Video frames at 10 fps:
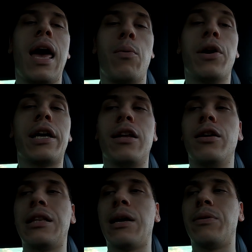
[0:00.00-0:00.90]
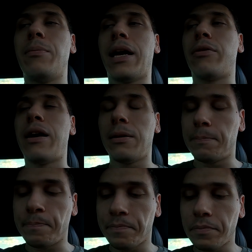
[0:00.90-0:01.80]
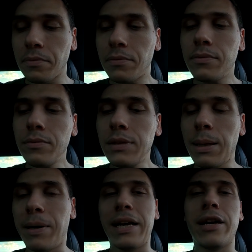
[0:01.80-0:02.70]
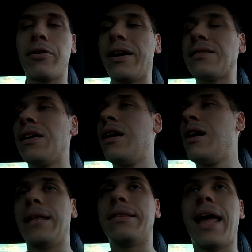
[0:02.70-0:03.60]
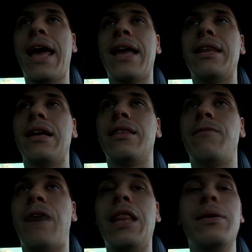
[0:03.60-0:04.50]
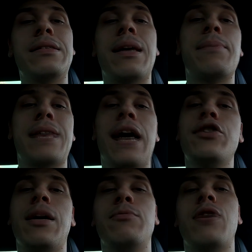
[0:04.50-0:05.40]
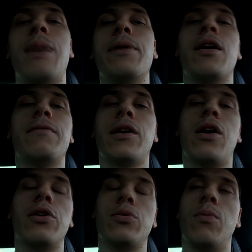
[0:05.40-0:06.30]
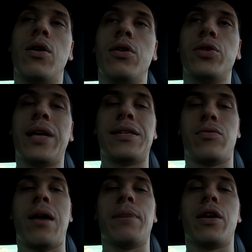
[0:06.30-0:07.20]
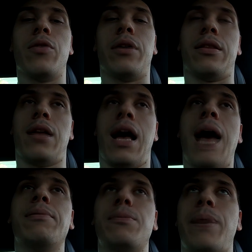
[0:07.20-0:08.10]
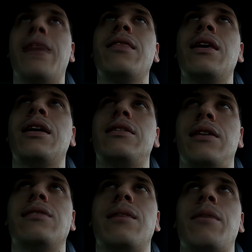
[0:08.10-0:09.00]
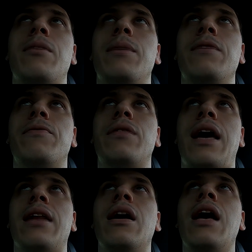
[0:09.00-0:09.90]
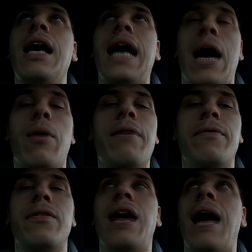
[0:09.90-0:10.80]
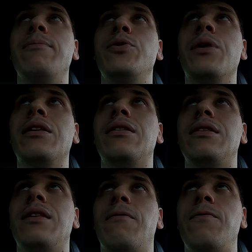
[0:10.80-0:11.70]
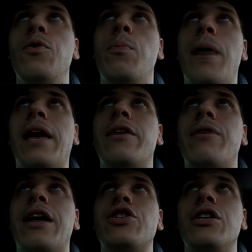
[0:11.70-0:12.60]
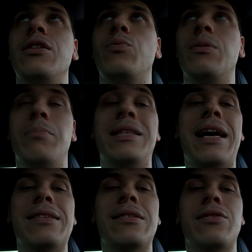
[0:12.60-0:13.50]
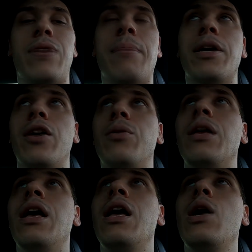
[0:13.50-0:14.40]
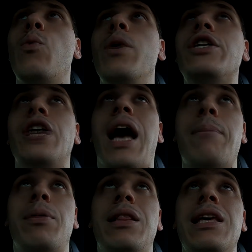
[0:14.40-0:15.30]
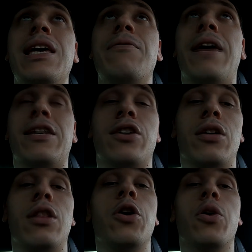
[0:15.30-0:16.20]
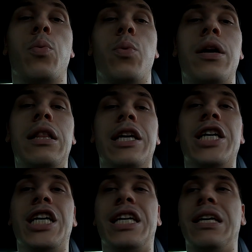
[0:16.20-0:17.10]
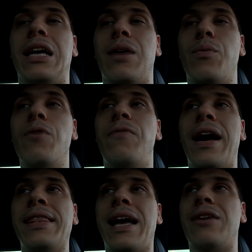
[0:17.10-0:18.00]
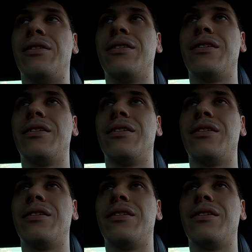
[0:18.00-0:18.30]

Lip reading: and what they're gonna look like with the Magnerite. But I digress. Then the following step is actually I'm dropping off the car tomorrow to get ceramic coated. I'm spending a decent amount of money for that. However, I'm doing the full paint correction with Modesta ceramic coat, which I believe it's gonna look really good. We'll find out.